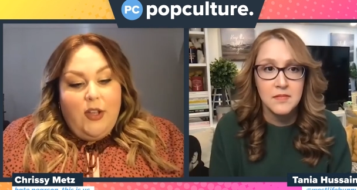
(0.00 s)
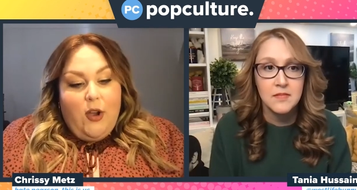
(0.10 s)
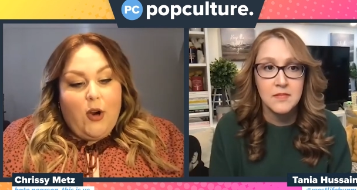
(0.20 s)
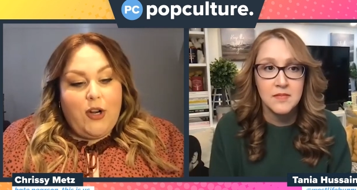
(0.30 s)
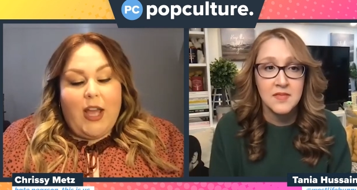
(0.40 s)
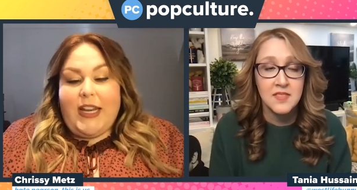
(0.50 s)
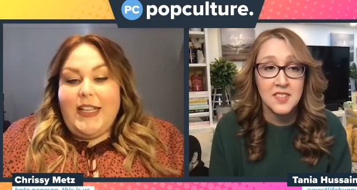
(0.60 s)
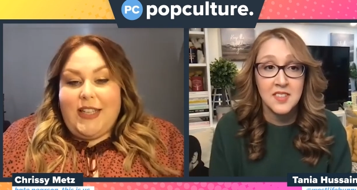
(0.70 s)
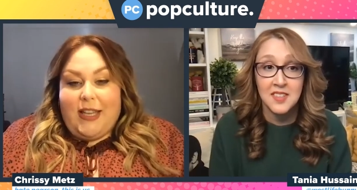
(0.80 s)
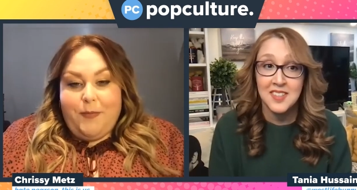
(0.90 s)
Speaker 1: are not
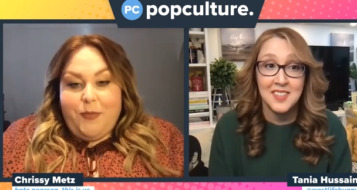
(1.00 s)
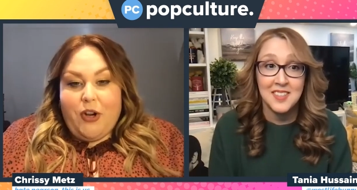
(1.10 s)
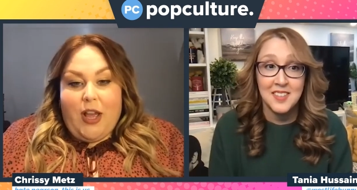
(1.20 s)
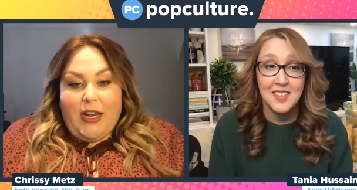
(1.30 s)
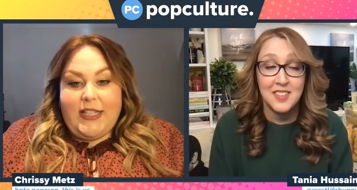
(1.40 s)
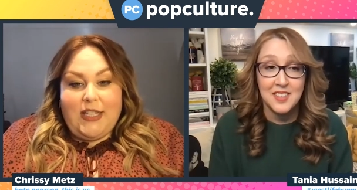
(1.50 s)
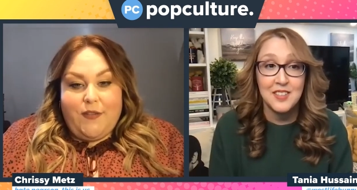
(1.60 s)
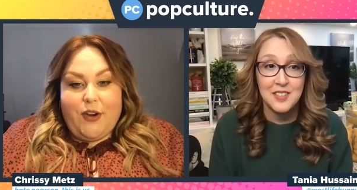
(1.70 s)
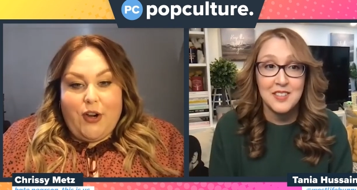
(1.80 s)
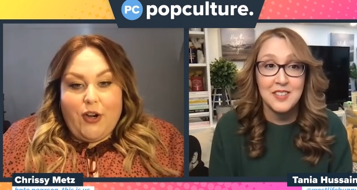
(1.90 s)
easy are not easy
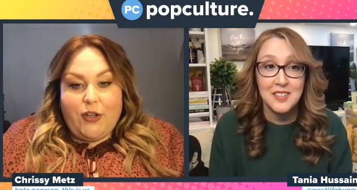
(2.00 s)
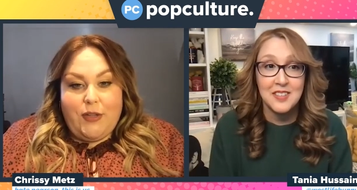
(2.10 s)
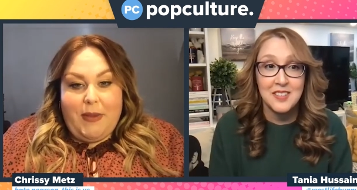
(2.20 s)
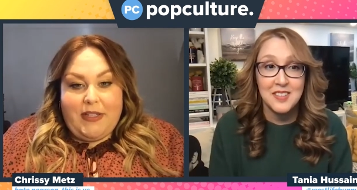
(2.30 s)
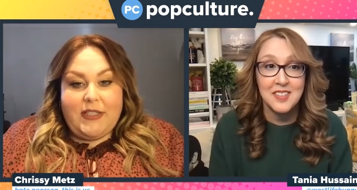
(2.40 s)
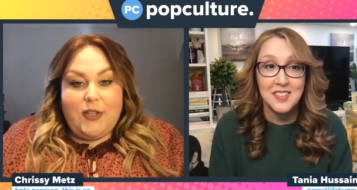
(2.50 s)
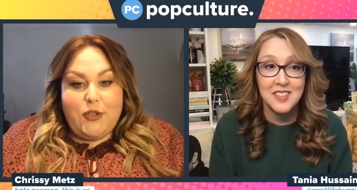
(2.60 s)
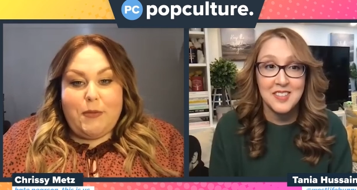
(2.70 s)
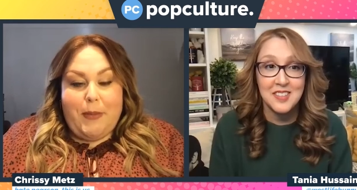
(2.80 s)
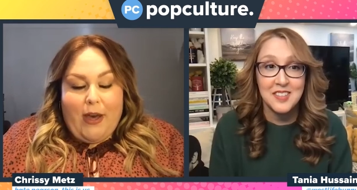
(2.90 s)
for her to make
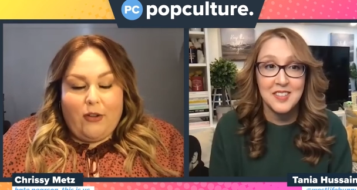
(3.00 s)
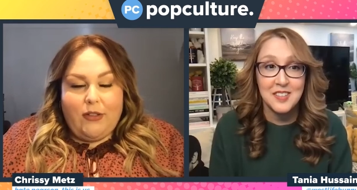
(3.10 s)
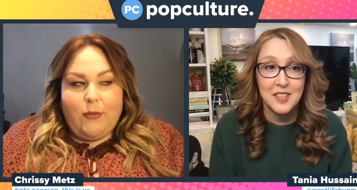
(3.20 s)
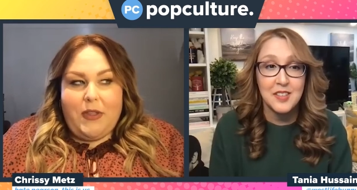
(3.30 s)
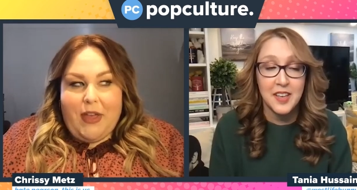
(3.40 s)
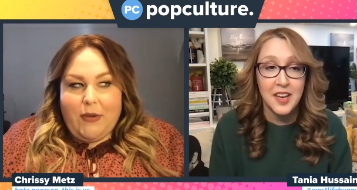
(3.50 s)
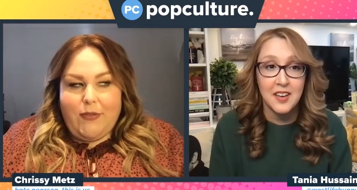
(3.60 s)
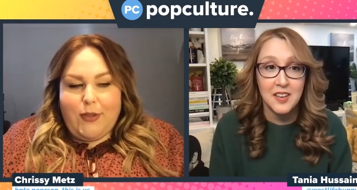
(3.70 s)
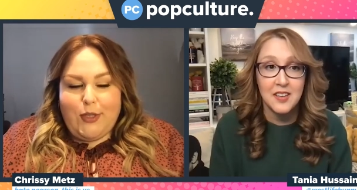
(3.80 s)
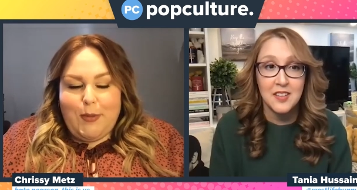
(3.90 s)
decisions about without
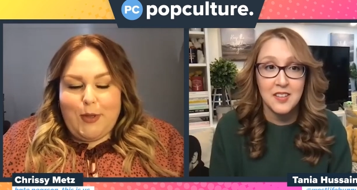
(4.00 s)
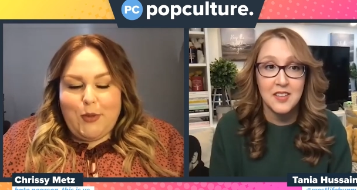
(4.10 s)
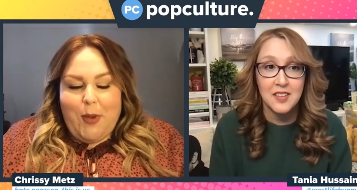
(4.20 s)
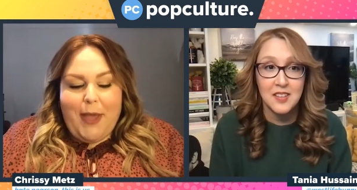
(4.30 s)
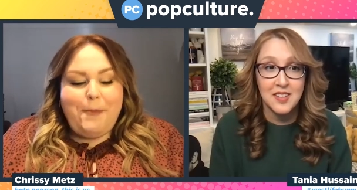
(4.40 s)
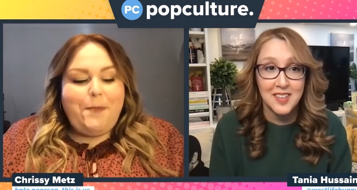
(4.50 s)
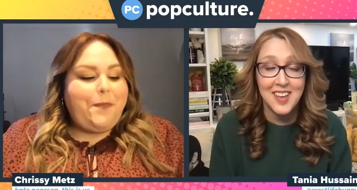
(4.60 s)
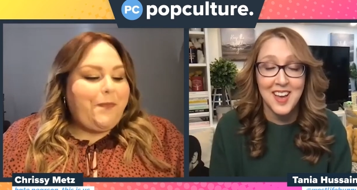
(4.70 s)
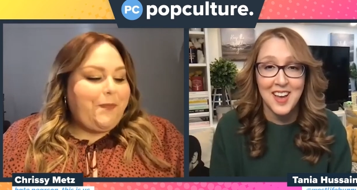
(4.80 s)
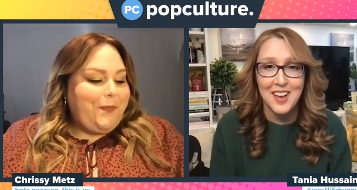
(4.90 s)
giving too much away
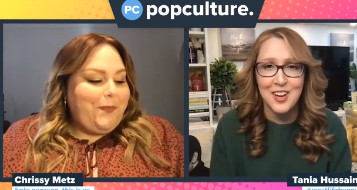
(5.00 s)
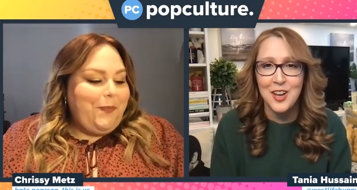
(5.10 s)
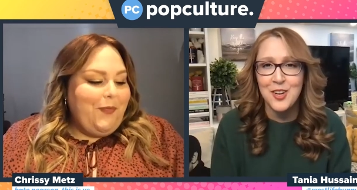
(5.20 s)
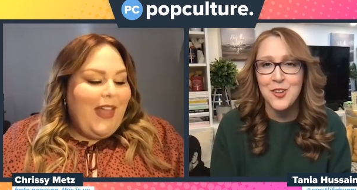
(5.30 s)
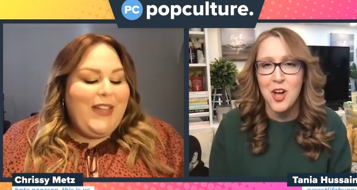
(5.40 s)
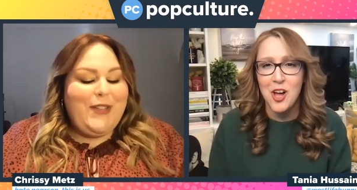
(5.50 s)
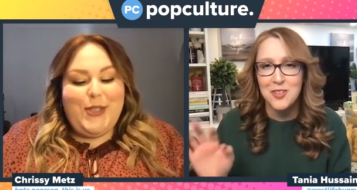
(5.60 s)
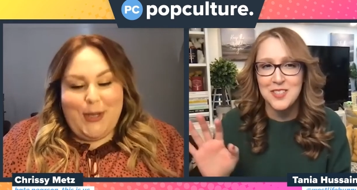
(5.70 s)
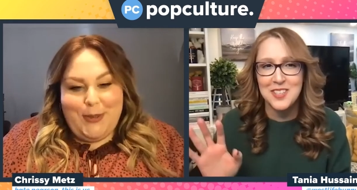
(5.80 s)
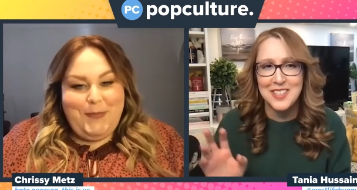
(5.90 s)
Speaker 2: yeah, and I know
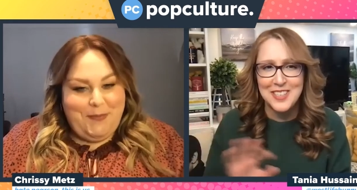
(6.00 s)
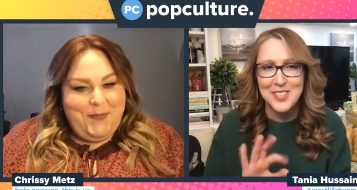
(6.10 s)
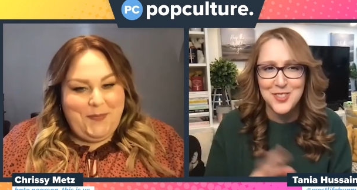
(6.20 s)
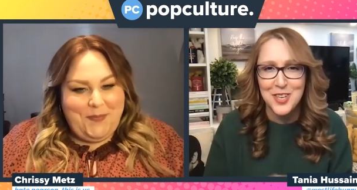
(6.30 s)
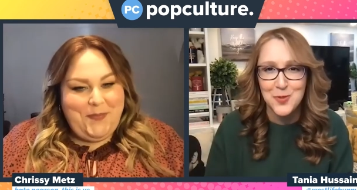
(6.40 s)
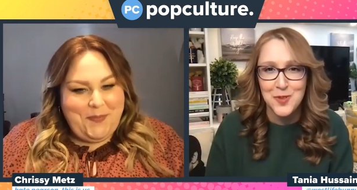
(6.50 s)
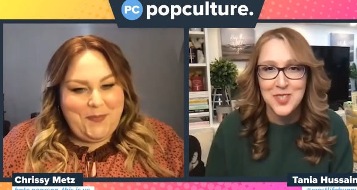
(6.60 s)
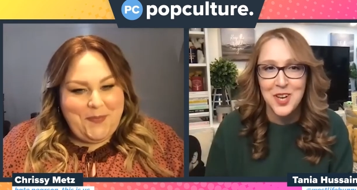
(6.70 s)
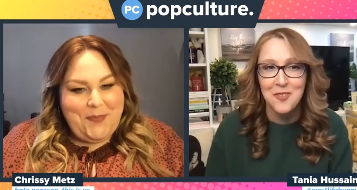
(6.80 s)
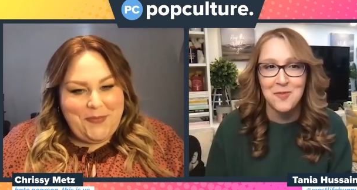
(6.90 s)
all those little Easter eggs
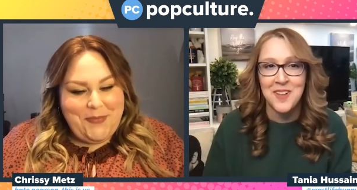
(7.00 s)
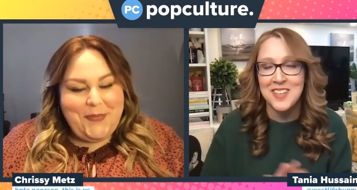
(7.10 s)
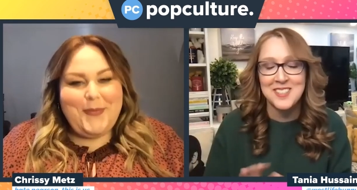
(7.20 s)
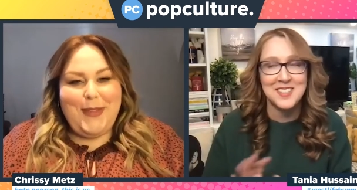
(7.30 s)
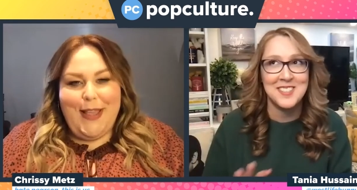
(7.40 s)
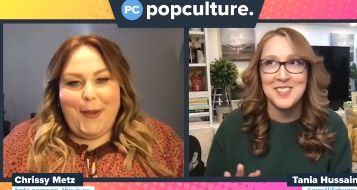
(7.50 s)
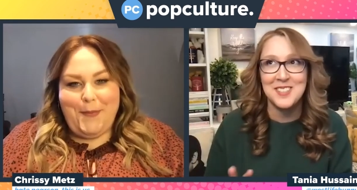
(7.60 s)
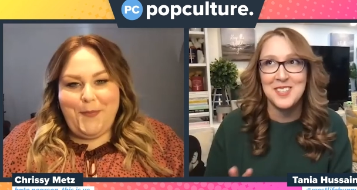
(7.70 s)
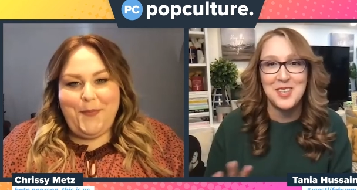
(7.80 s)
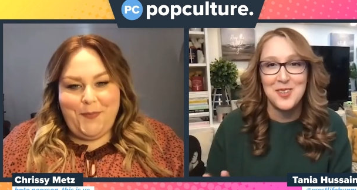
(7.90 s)
we saw from last season, yeah.
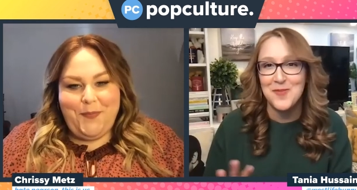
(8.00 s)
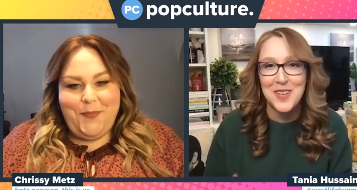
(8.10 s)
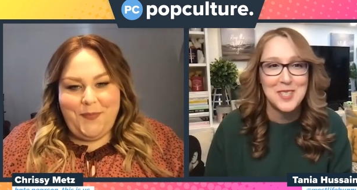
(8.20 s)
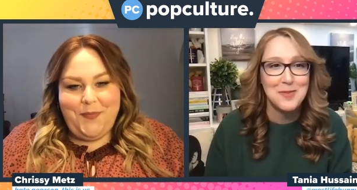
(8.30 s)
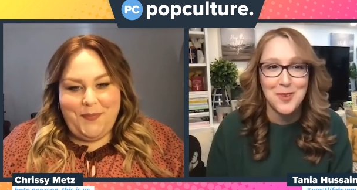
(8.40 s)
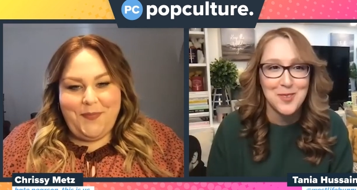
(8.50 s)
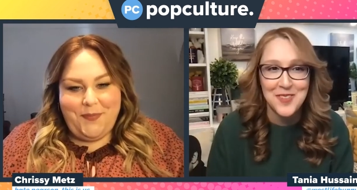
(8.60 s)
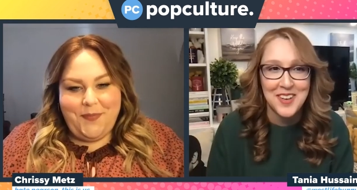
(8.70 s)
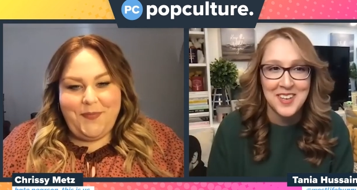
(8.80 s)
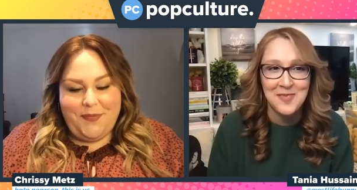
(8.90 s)
it's gonna be
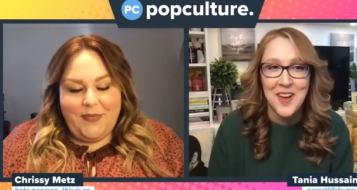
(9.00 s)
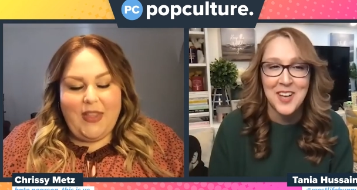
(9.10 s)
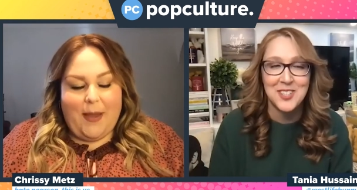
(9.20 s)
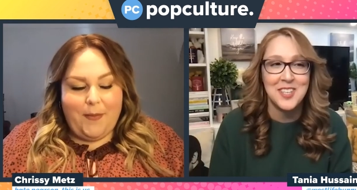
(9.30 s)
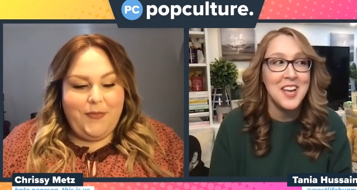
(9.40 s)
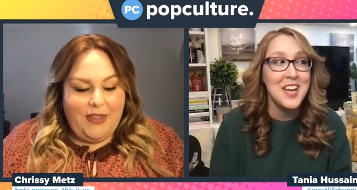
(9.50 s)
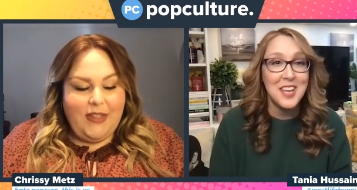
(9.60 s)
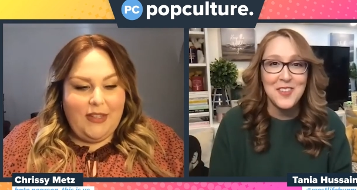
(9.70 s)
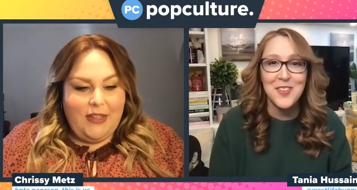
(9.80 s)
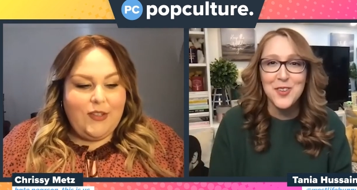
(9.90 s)
explosive. I can imagine.
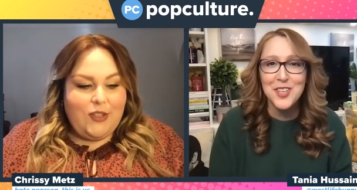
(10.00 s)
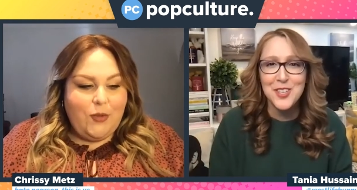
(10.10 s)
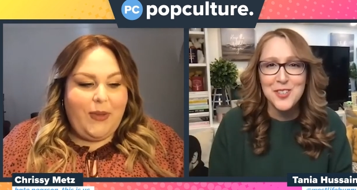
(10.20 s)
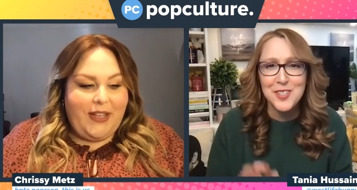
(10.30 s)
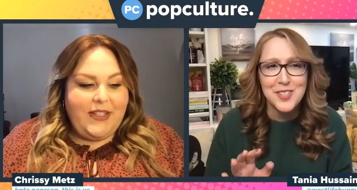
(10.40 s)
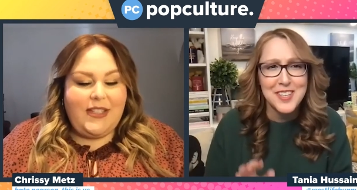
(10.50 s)
Yeah. If you could use this,